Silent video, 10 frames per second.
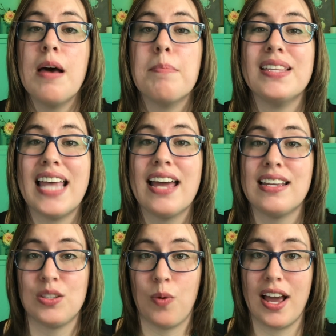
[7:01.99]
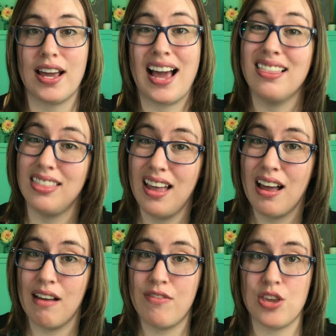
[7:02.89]
But that is why I
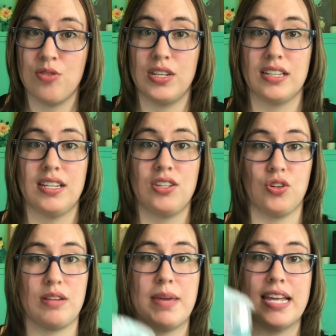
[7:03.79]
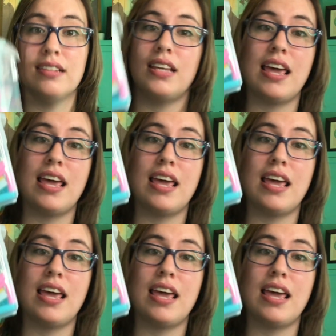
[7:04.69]
love using sensory bins,